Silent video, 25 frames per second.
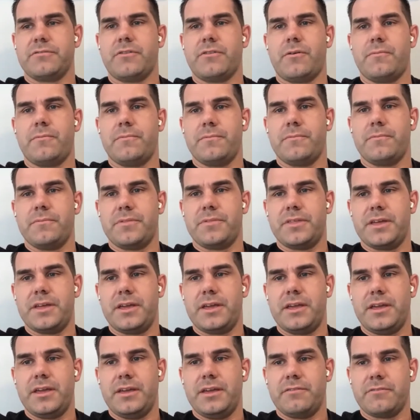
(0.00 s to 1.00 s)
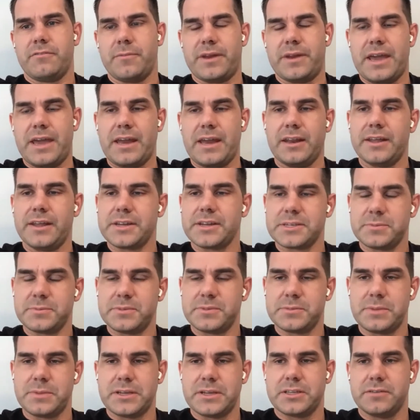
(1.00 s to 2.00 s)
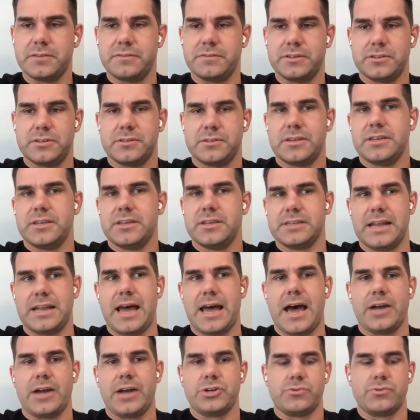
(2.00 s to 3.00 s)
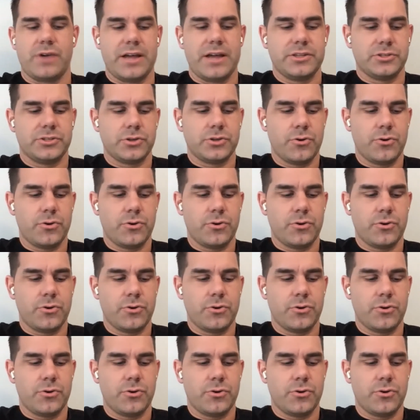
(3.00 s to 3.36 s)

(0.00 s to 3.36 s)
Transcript: from an analytics perspective is large, right?